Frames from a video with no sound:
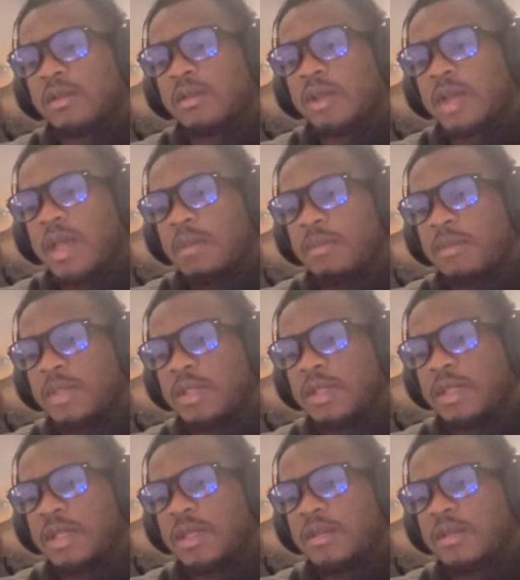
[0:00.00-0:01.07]
I'm looking
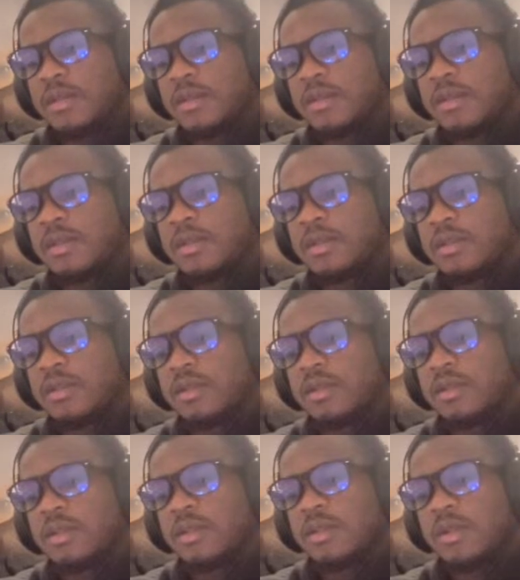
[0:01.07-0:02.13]
at a
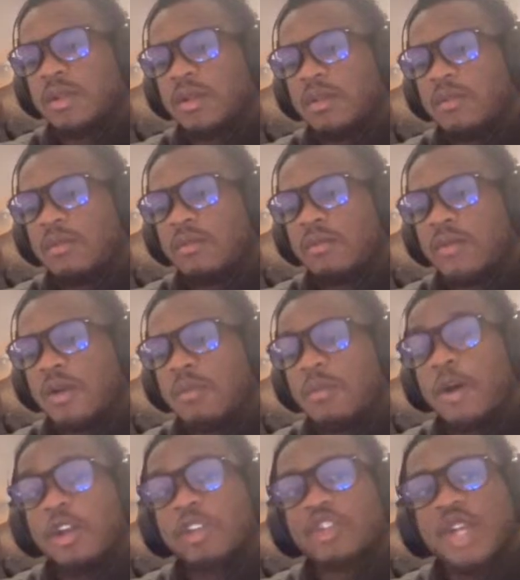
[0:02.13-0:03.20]

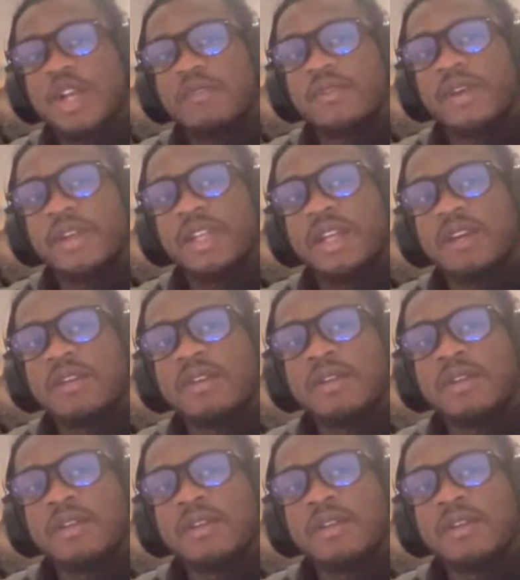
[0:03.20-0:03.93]
mock draft right now,